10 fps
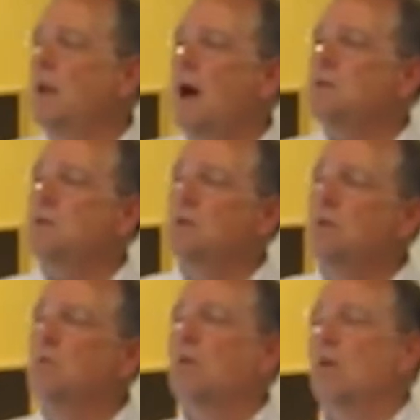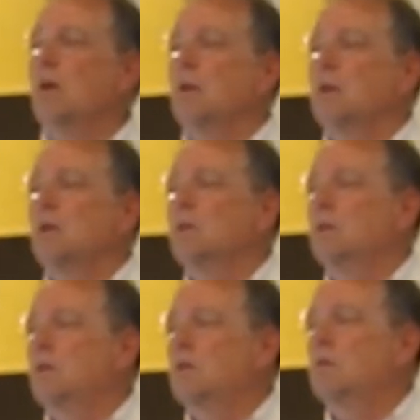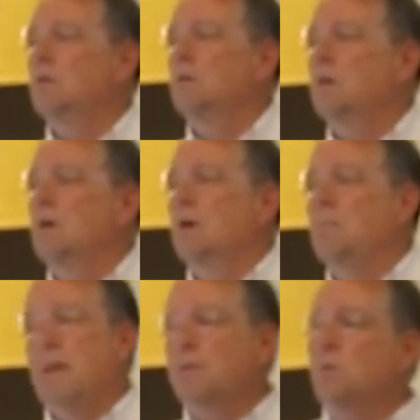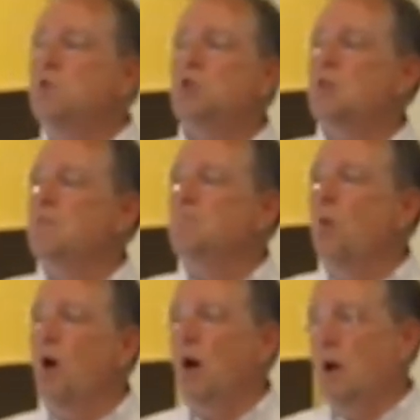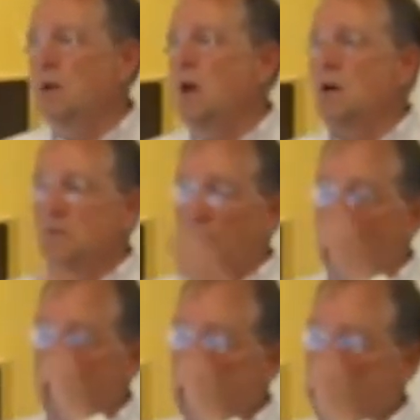a lot to you or a little to you? Maybe we should give more. And Doctor Bob